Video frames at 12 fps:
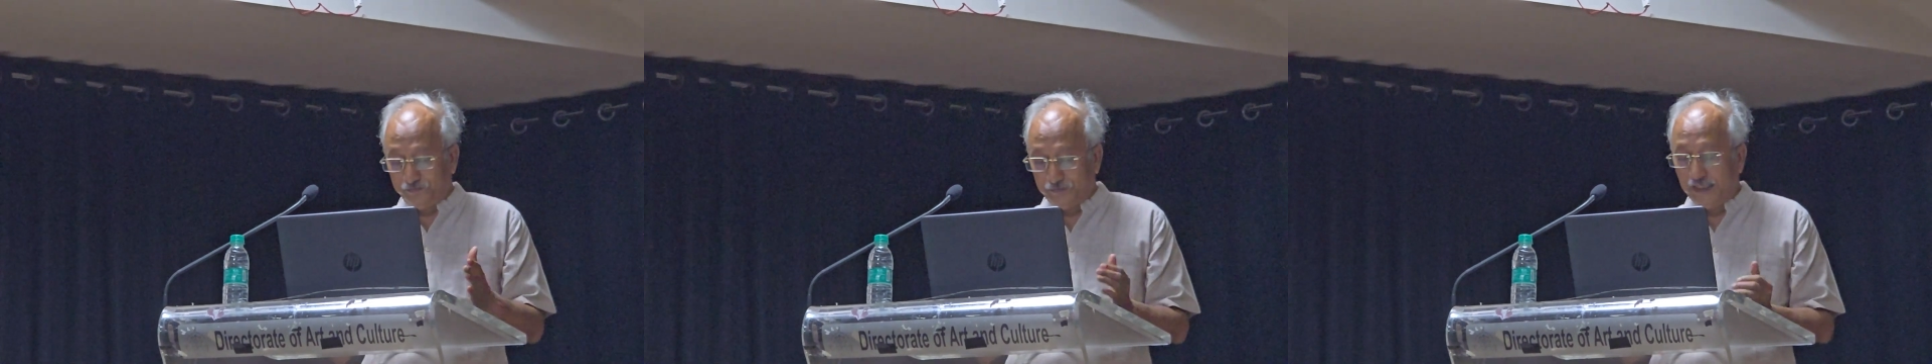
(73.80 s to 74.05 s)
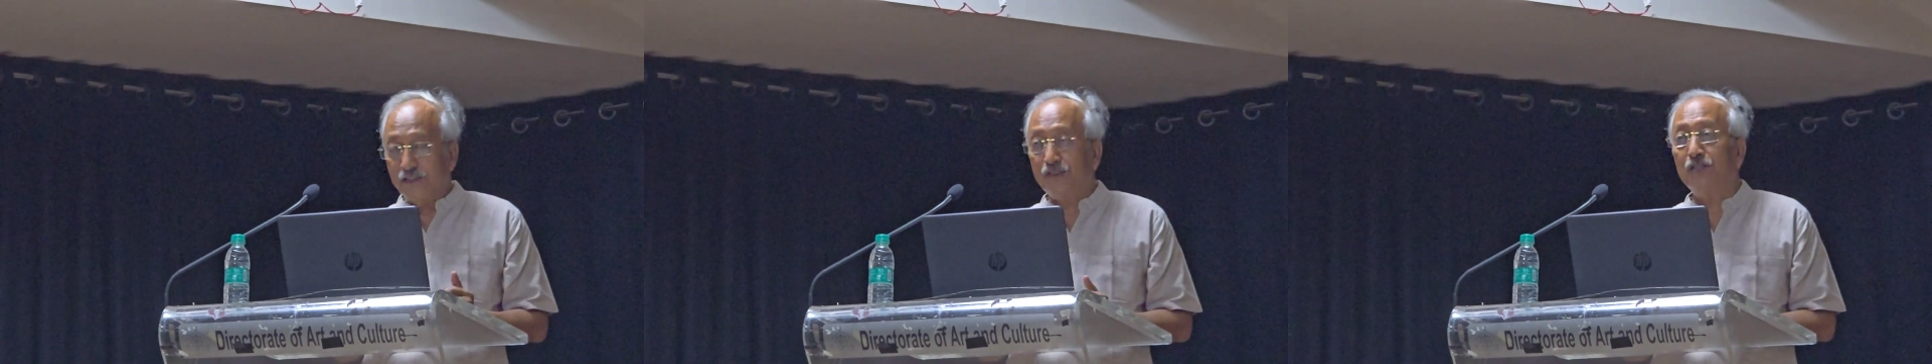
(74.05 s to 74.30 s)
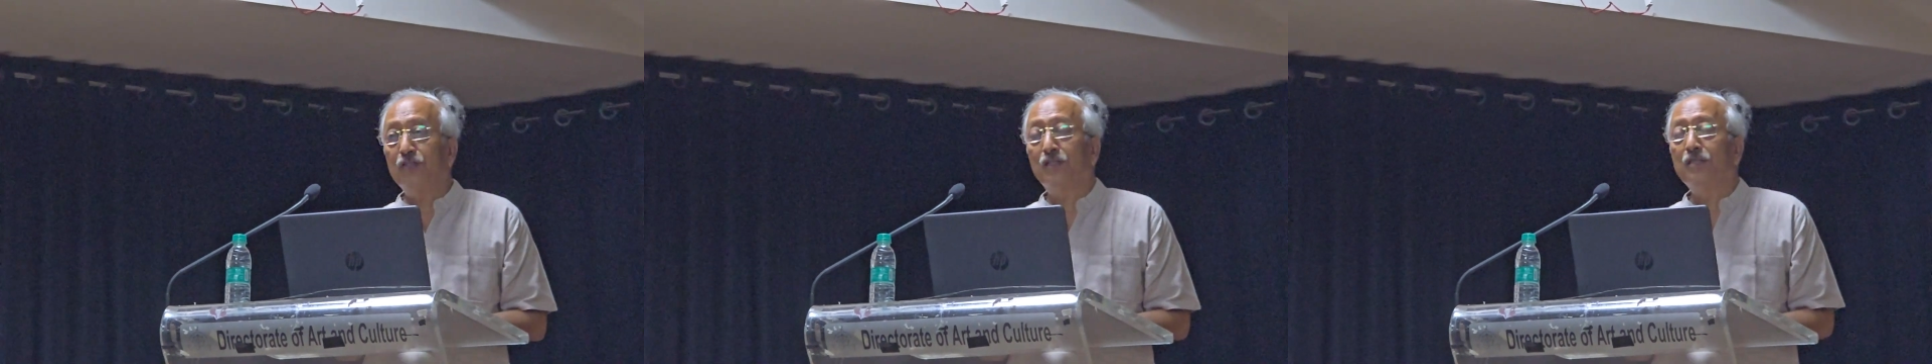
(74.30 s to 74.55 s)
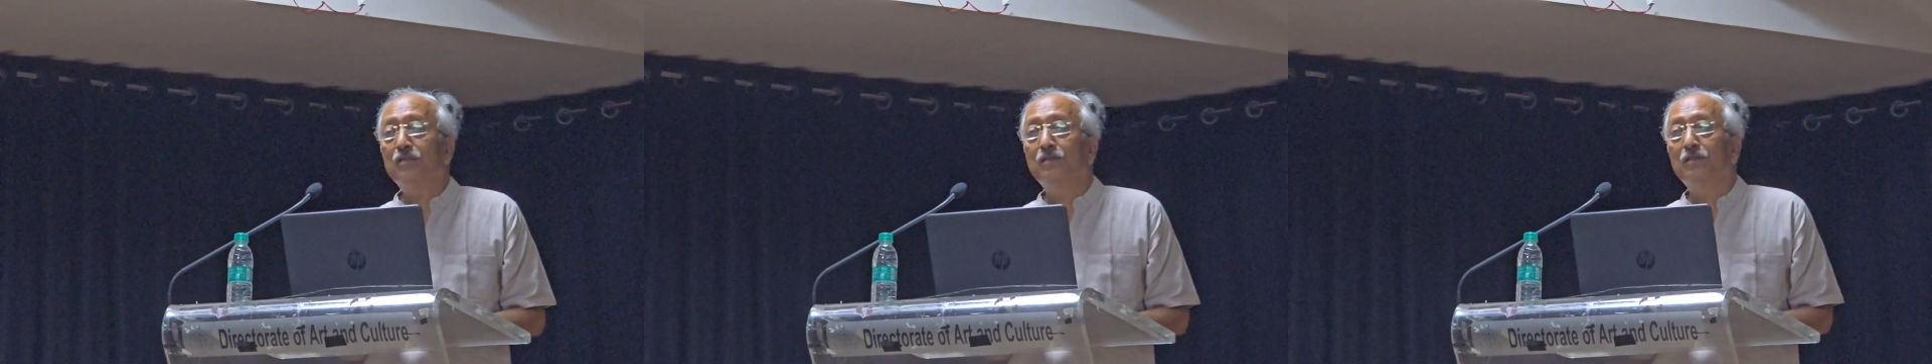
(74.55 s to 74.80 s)

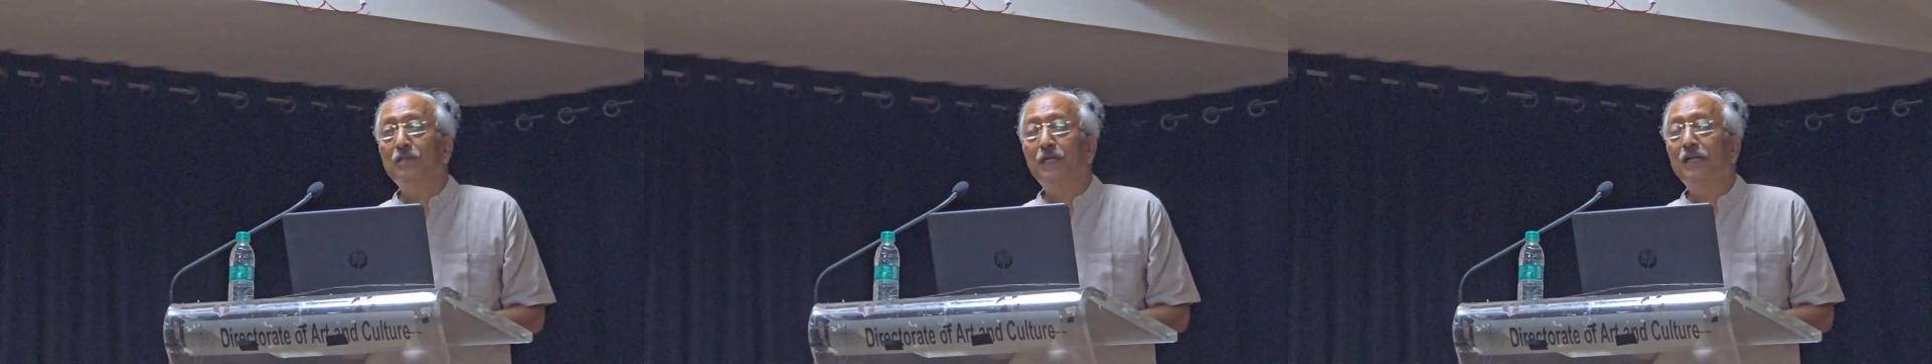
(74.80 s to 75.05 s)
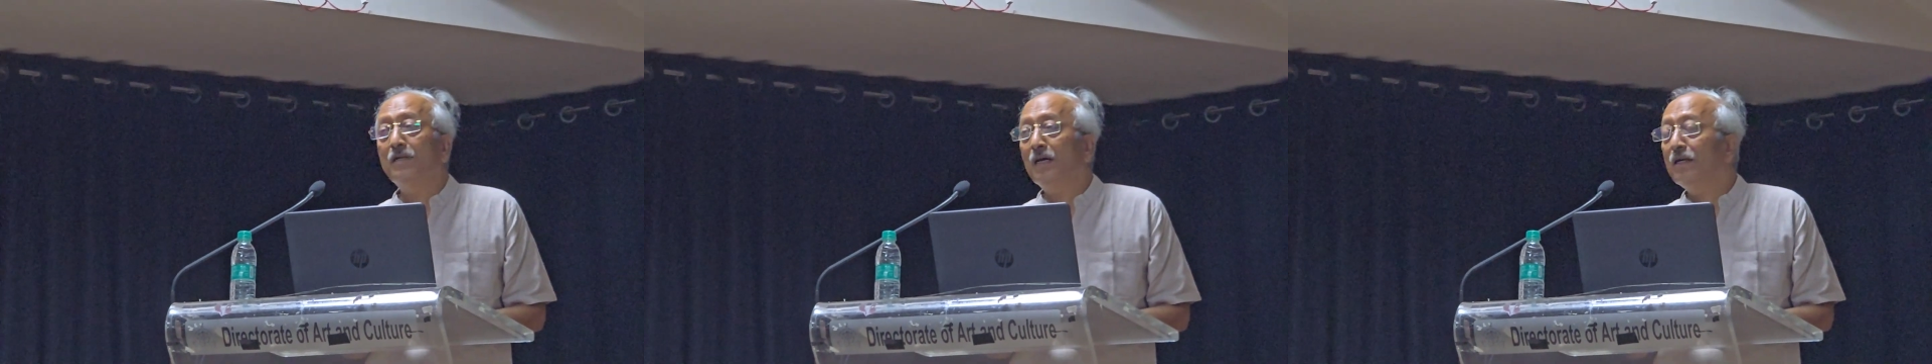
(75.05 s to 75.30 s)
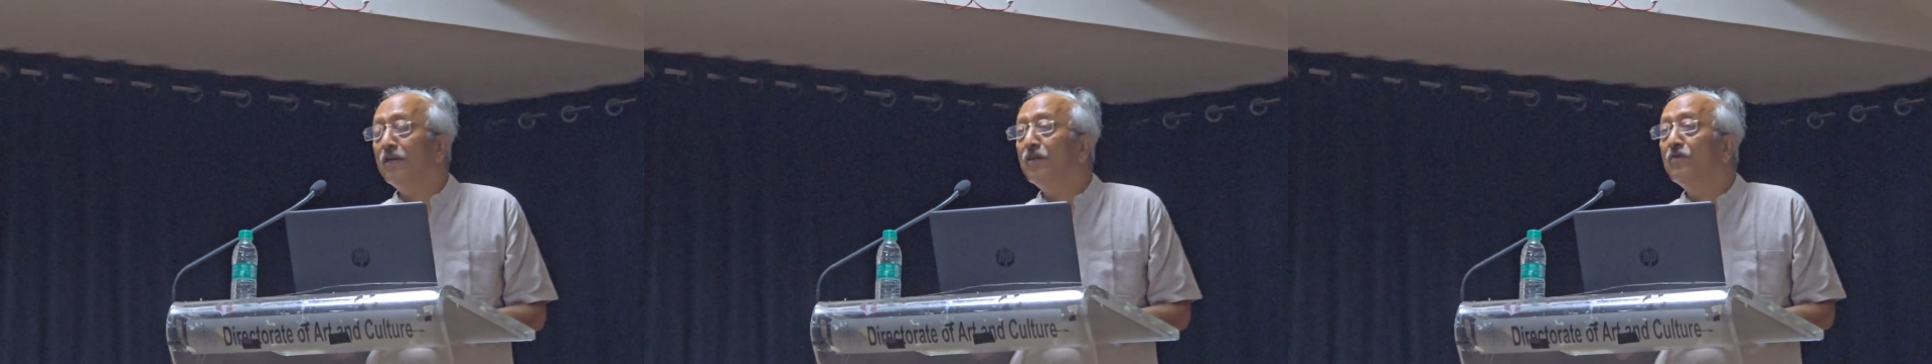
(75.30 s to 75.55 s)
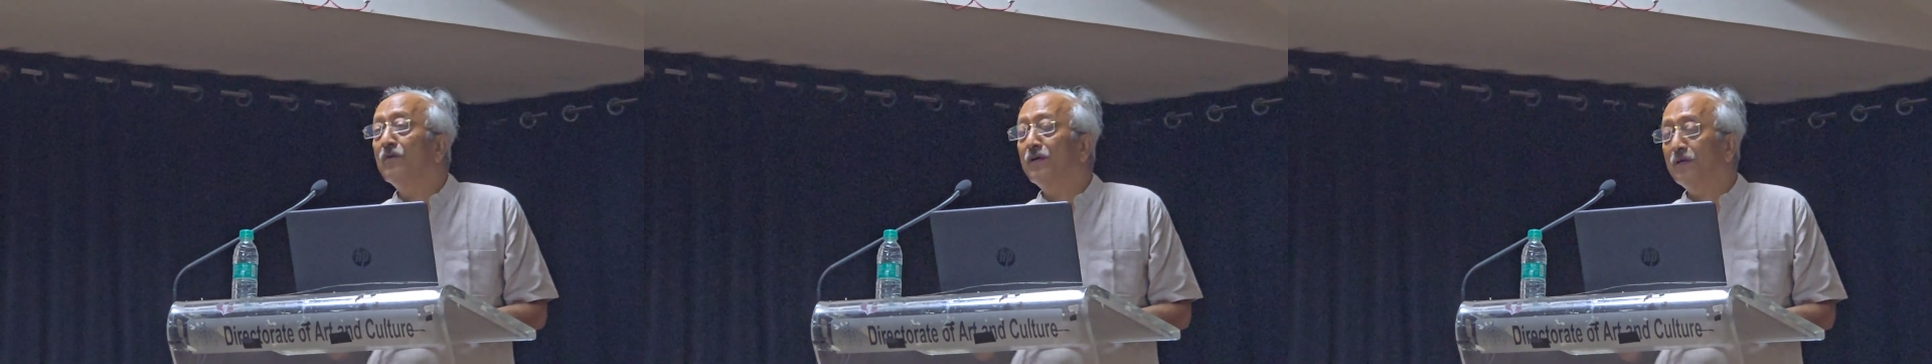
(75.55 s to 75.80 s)
existence the entirely
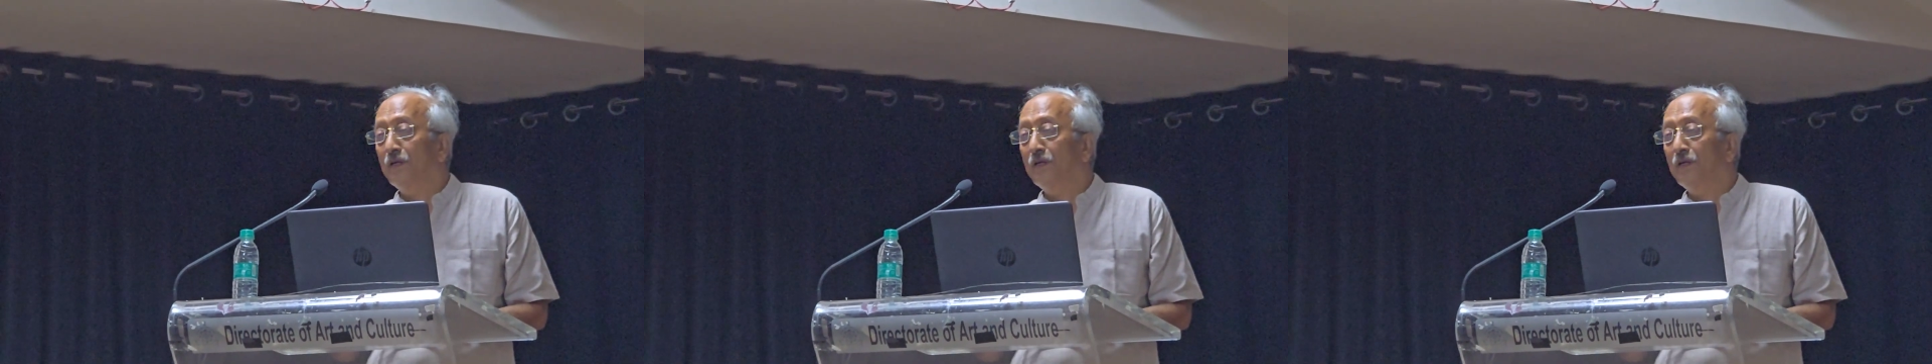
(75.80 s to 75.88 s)
different